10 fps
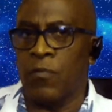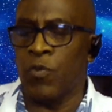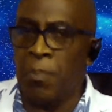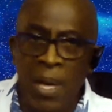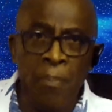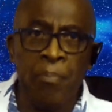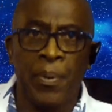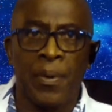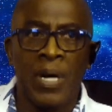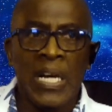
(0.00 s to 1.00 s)

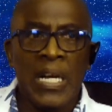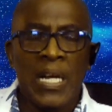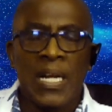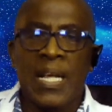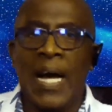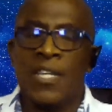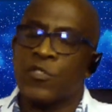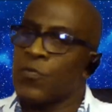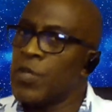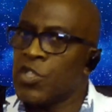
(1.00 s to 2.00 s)
Remember
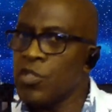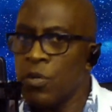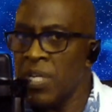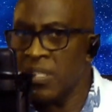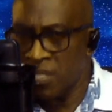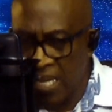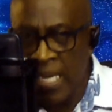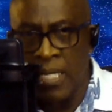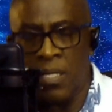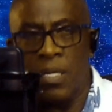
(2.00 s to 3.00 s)
God's original
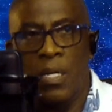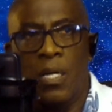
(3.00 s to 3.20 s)
intent.